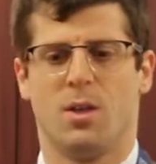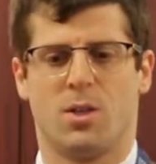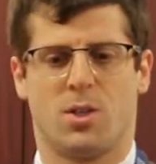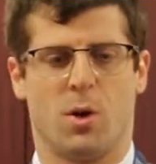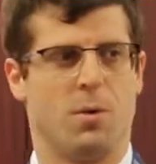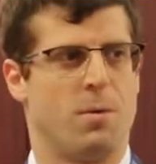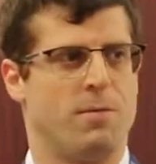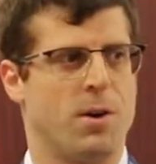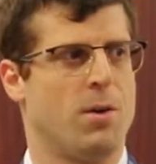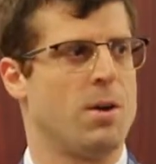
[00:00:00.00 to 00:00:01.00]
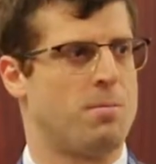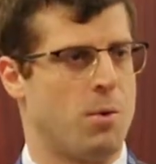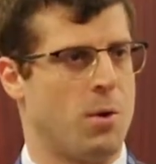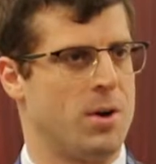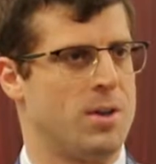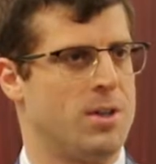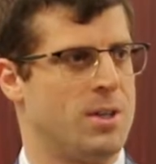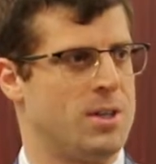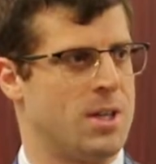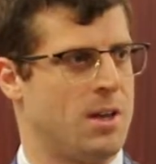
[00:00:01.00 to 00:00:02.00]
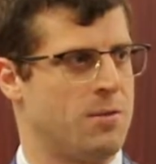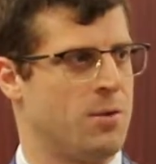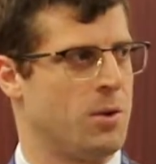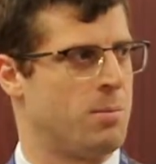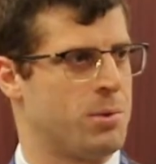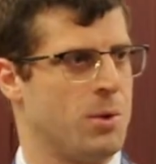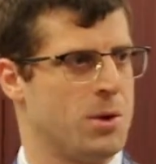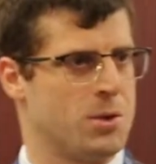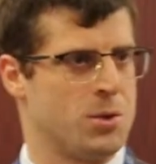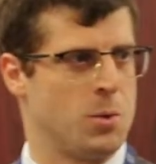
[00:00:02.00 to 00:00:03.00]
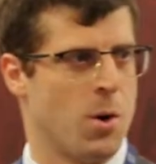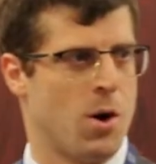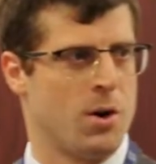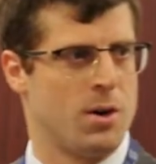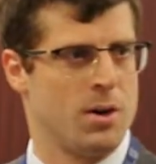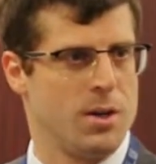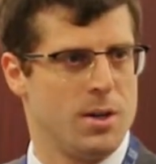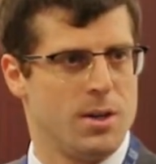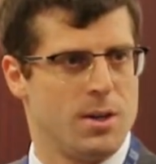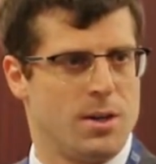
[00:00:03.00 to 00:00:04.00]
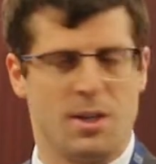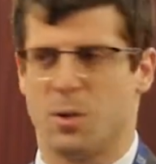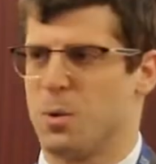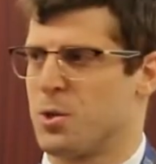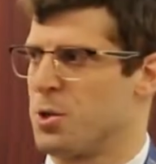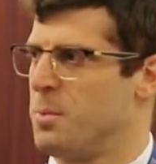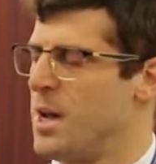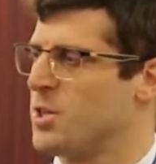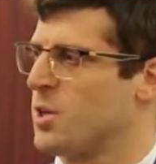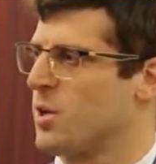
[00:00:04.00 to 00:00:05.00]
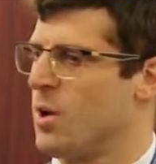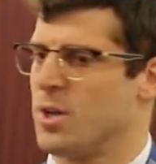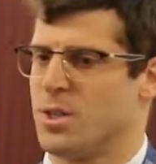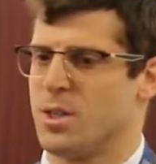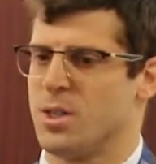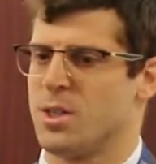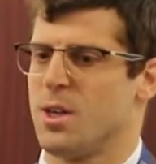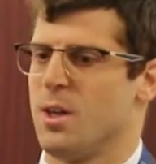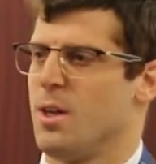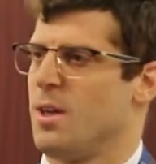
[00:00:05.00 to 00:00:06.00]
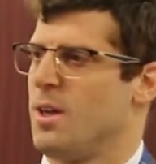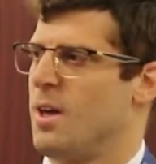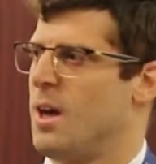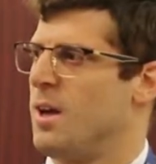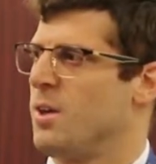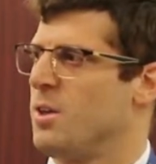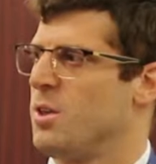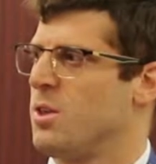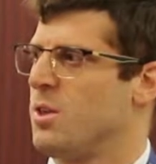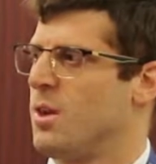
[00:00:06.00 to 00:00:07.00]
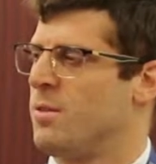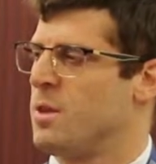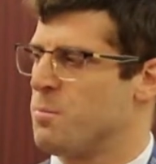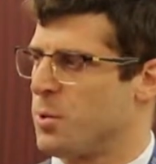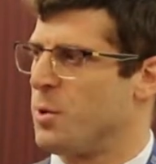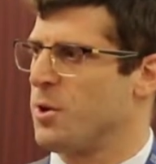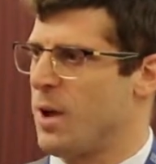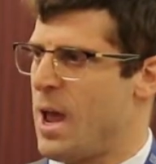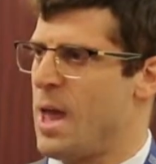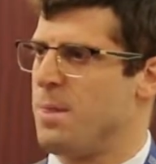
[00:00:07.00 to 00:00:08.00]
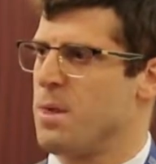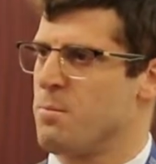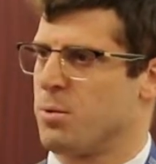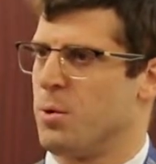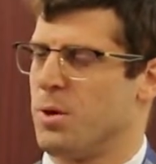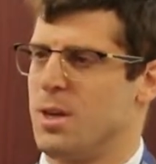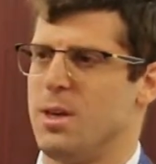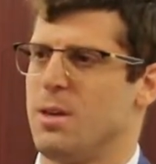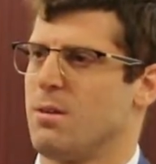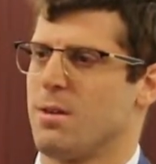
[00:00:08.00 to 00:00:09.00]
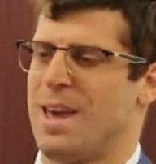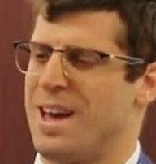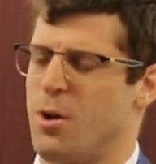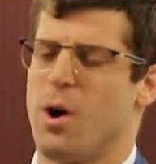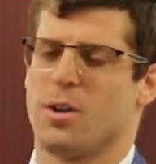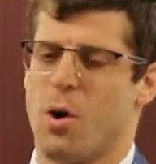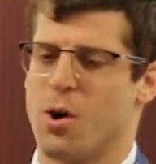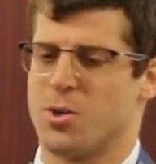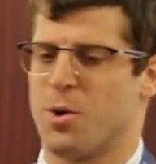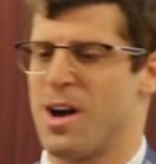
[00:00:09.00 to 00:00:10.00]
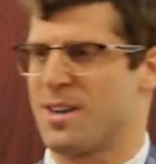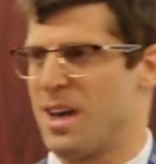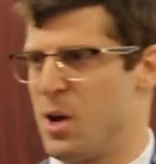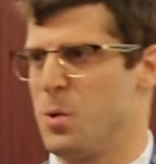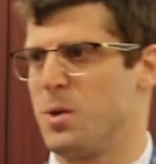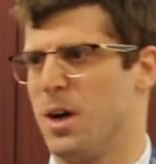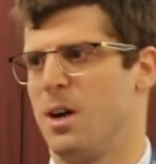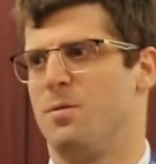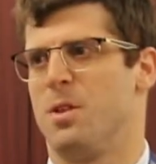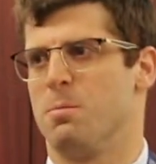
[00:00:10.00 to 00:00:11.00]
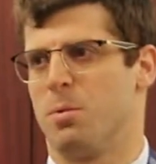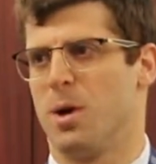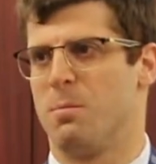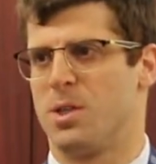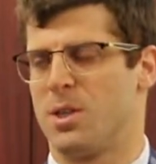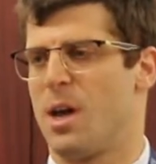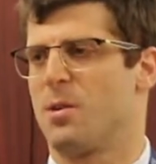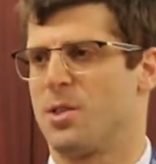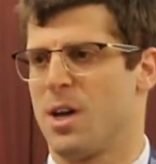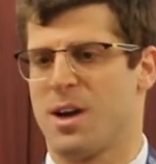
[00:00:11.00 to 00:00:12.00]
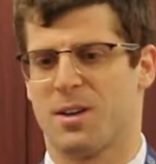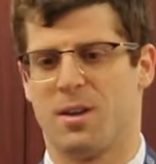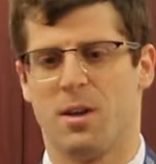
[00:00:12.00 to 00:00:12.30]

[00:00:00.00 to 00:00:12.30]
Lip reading: So very important is that for employers who are dealing with termination clauses, the employer and the employee cannot contract out of the Employment Standards Act.